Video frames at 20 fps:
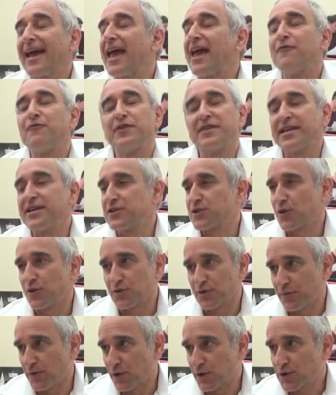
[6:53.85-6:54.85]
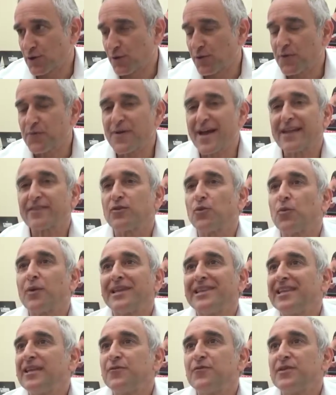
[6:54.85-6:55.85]
Everything is controversial. The fact that
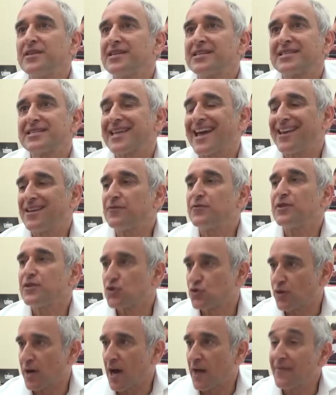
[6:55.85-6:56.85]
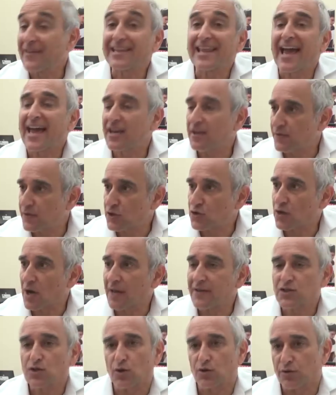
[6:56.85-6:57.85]
we live in the state of Israel and the land of
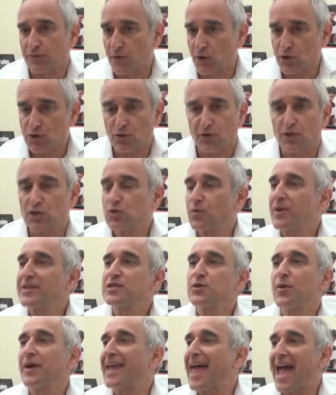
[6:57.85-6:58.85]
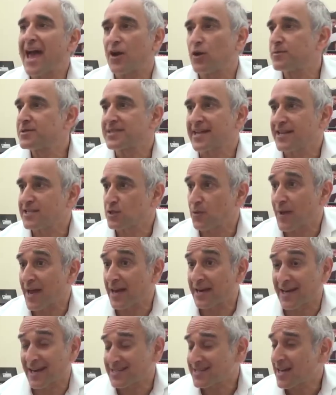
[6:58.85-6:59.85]
Israel is controversial. There are 21 Arab states
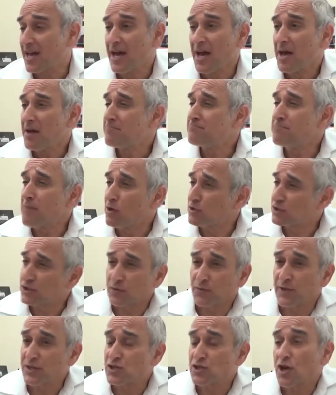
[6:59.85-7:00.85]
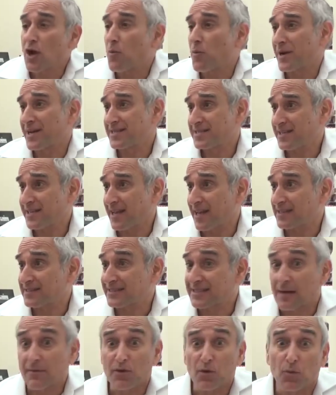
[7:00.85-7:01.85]
around us, most of which don't want to see us.
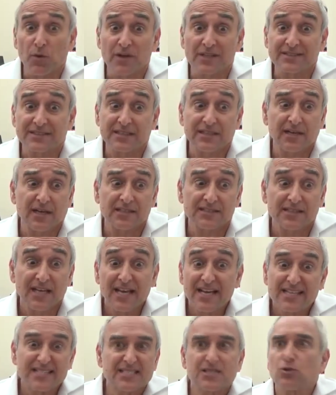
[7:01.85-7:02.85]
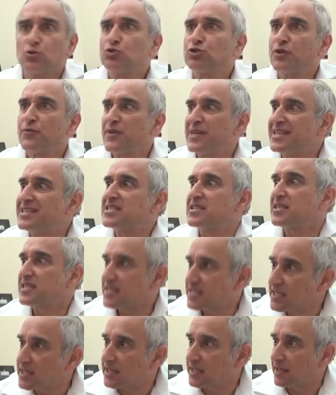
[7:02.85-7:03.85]
Some that want to see us still driven into
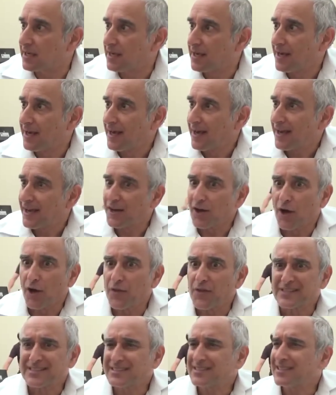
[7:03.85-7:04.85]
the sea. There's